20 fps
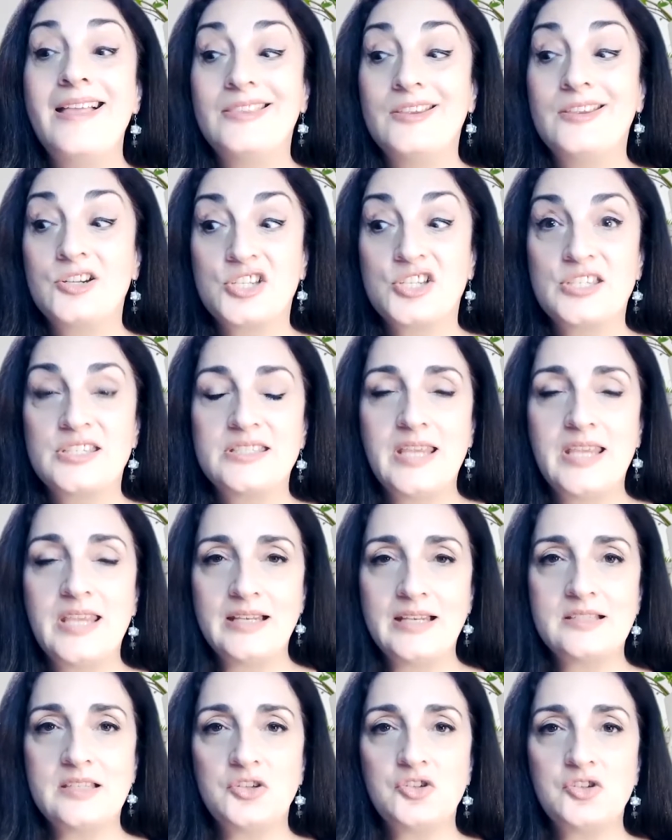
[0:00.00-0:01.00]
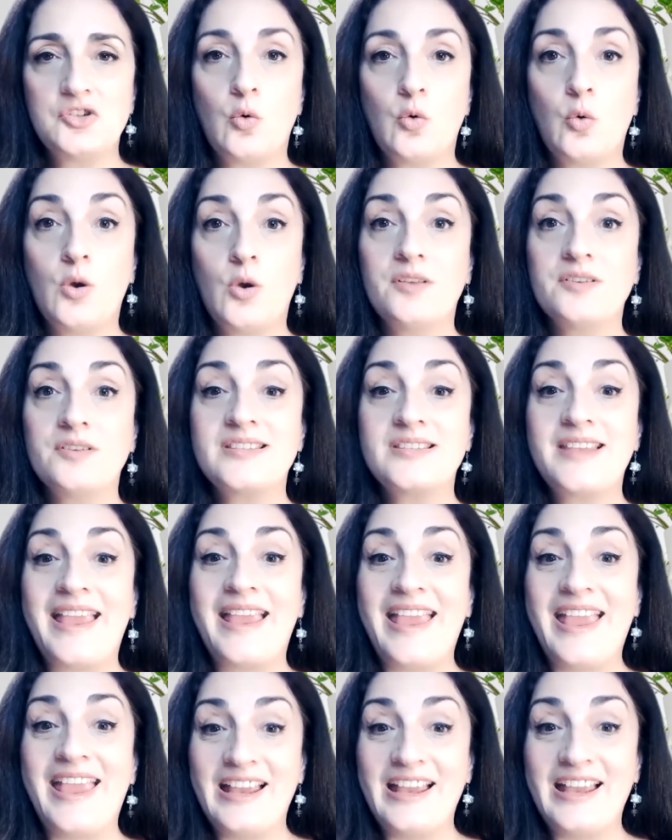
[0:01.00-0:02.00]
there's 10 essential oils
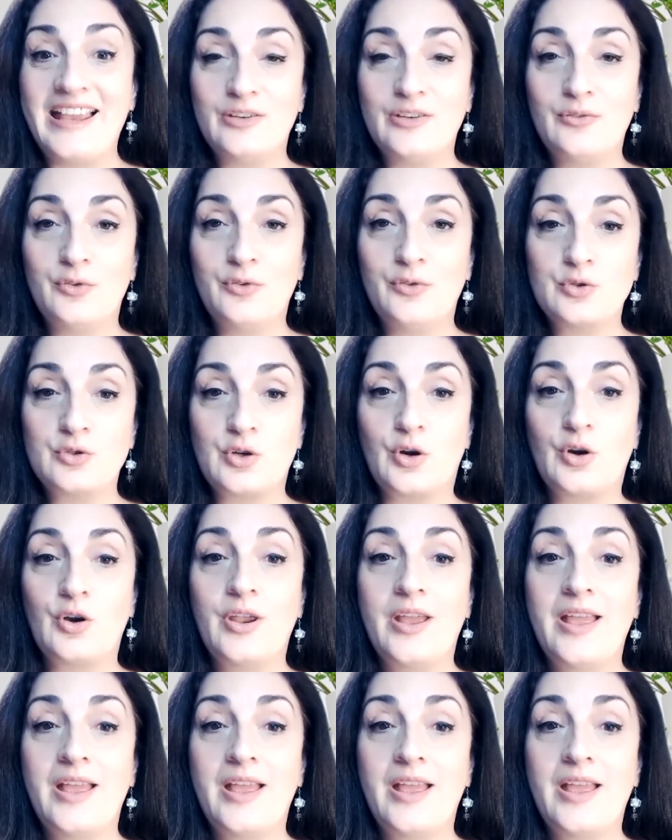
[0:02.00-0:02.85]
and a diffuser.